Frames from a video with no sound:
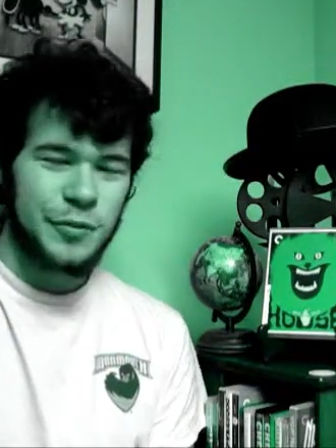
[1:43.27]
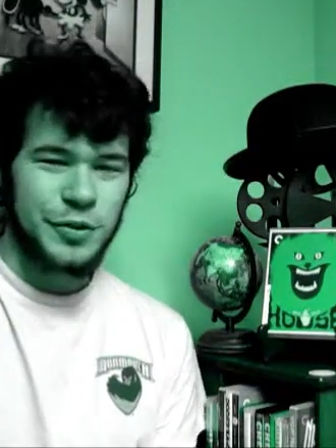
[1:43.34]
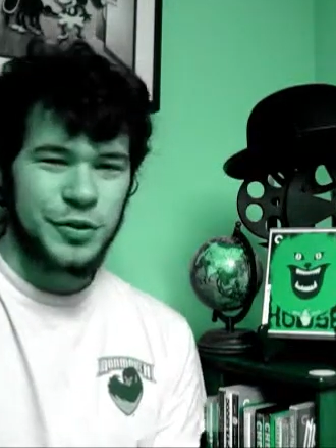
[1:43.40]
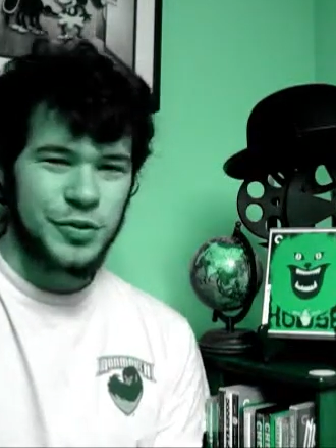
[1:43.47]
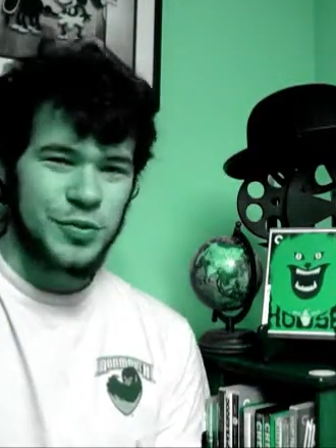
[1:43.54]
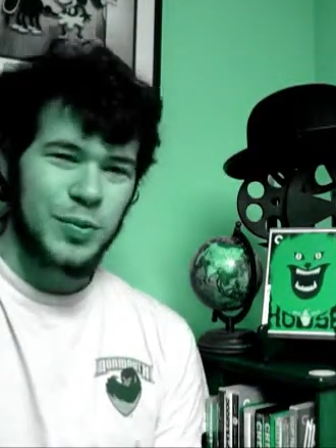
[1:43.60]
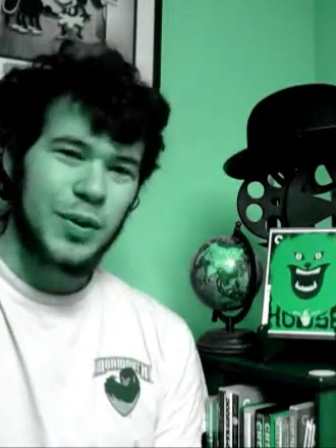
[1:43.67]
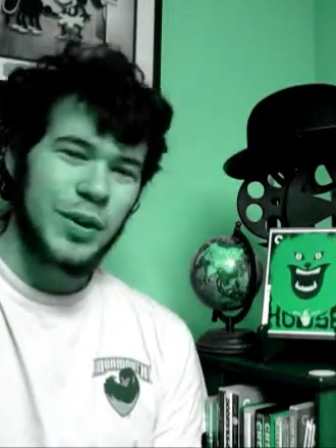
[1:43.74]

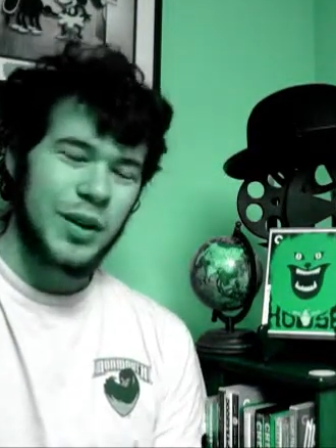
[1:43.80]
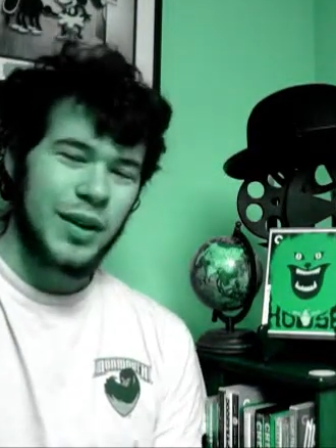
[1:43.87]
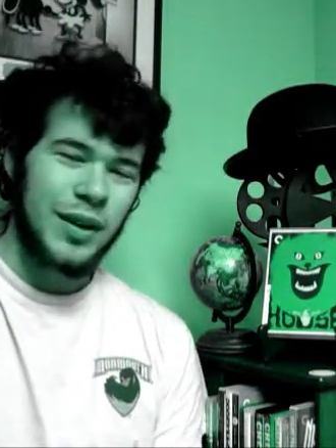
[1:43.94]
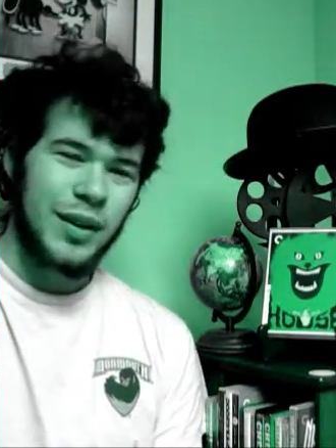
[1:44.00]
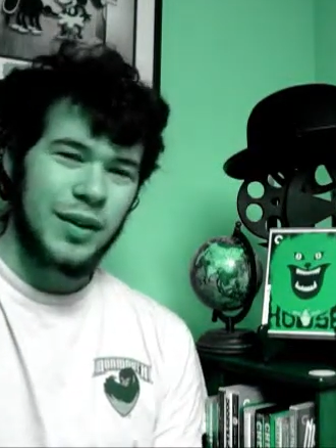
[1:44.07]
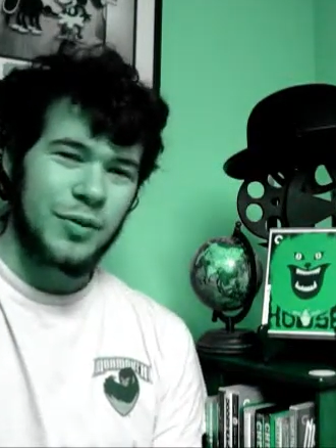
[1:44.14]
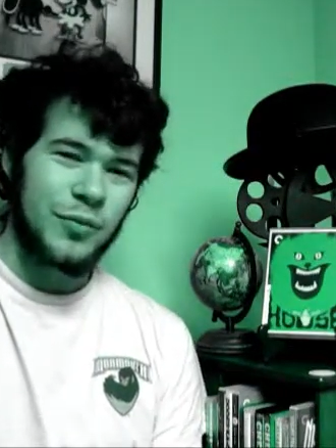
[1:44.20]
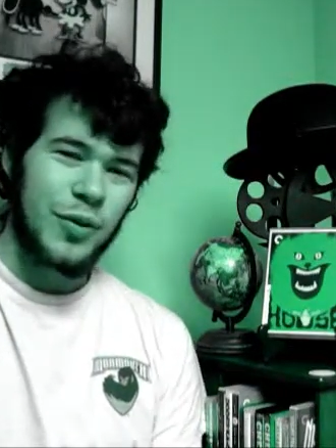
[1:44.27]
which is really
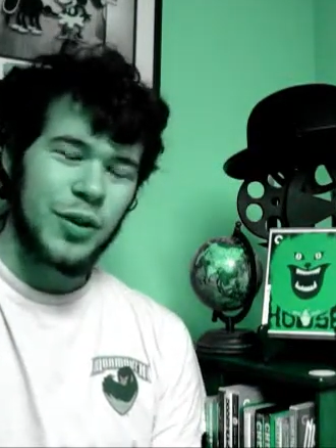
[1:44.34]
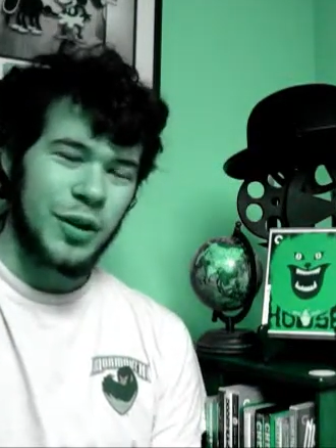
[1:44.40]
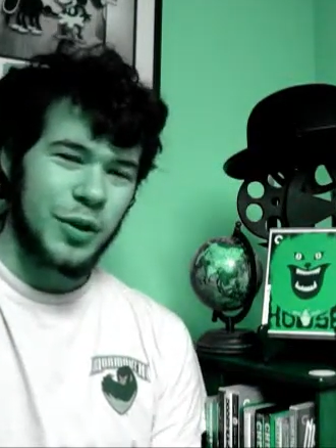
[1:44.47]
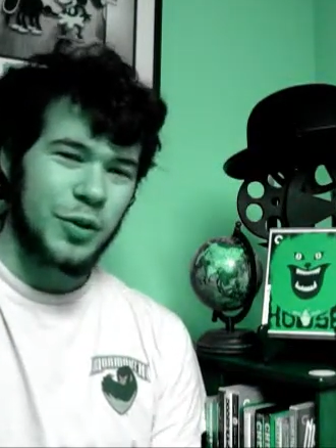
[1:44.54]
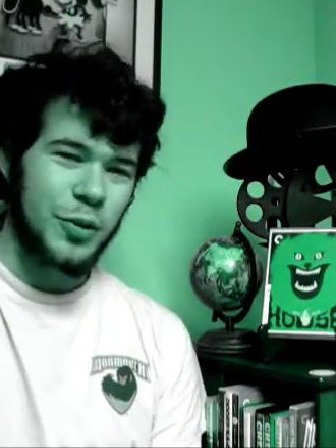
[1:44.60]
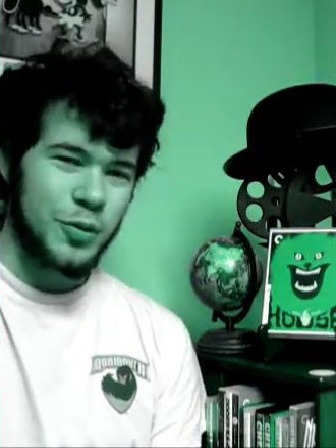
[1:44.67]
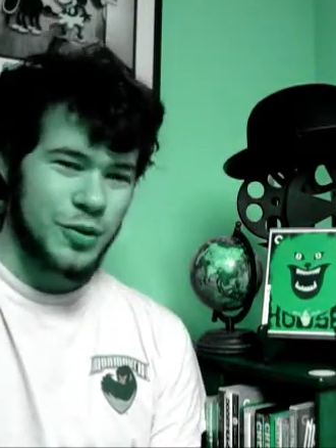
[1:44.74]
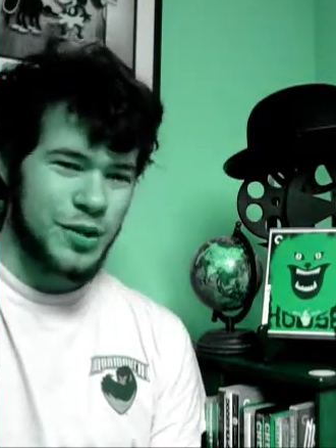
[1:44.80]
a really
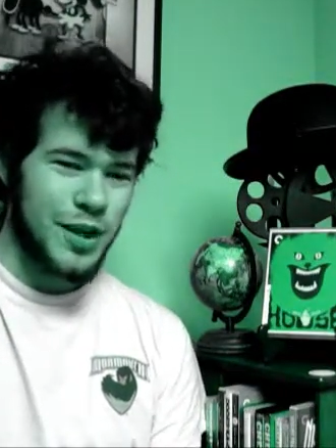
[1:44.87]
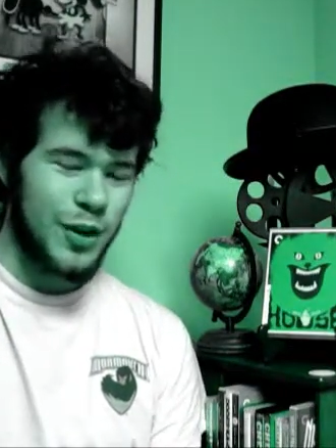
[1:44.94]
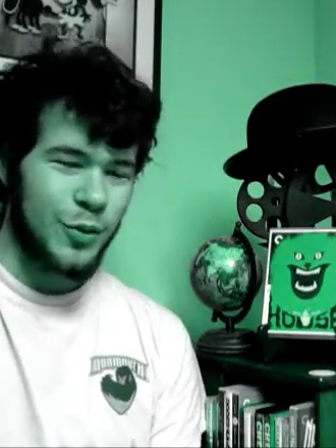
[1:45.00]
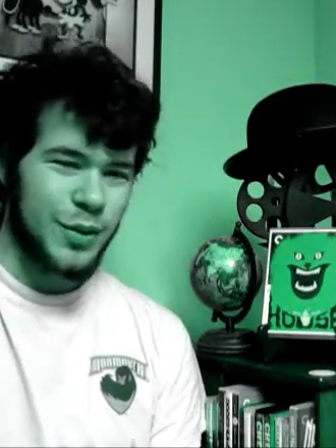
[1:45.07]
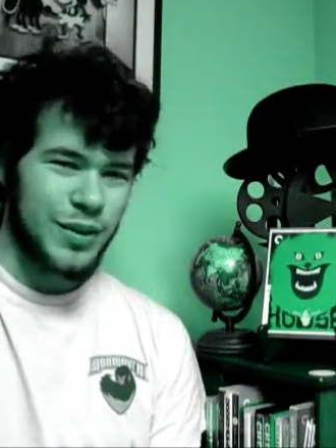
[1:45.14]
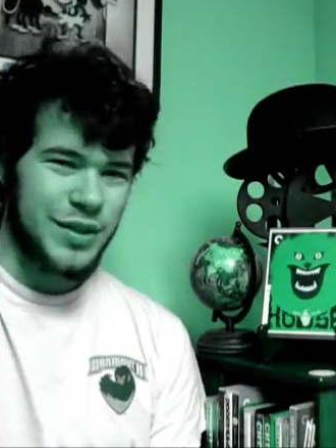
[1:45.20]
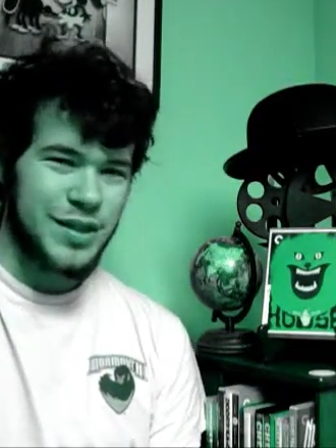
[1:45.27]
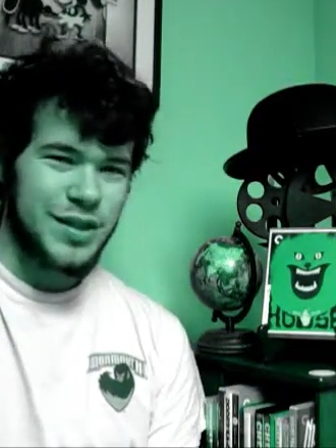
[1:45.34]
cool
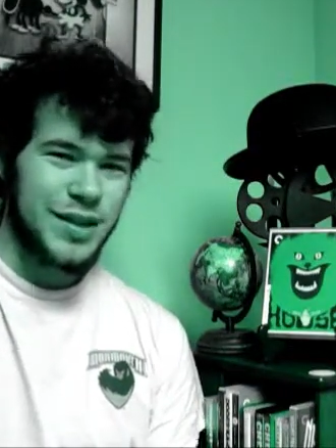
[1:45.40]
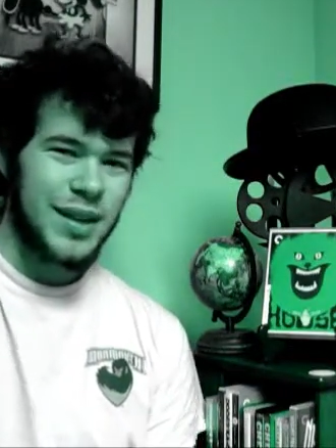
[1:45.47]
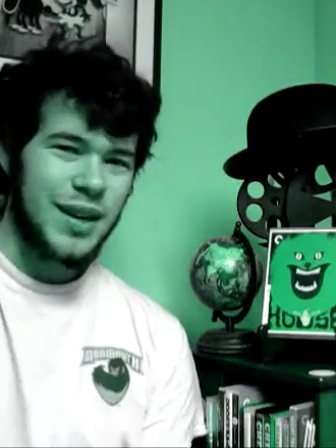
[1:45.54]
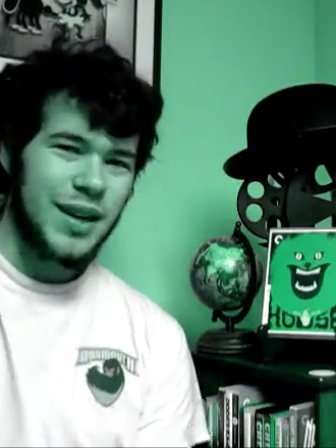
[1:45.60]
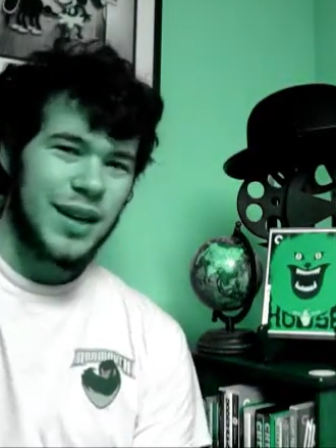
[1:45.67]
sequence.